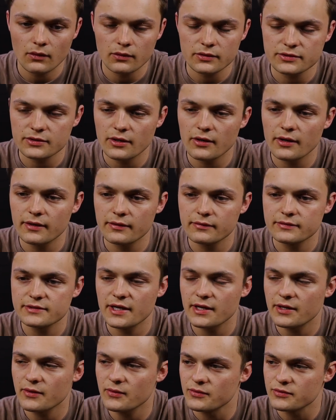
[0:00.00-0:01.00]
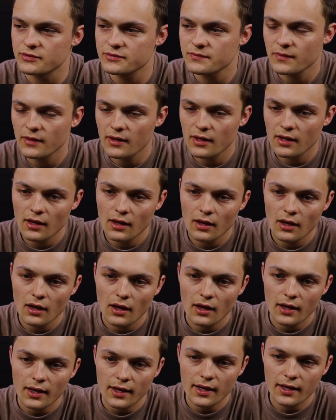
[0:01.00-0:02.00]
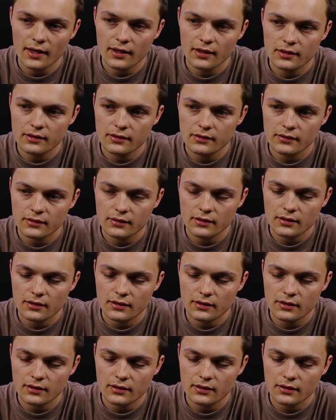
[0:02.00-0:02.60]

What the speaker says: Santa Cruz. And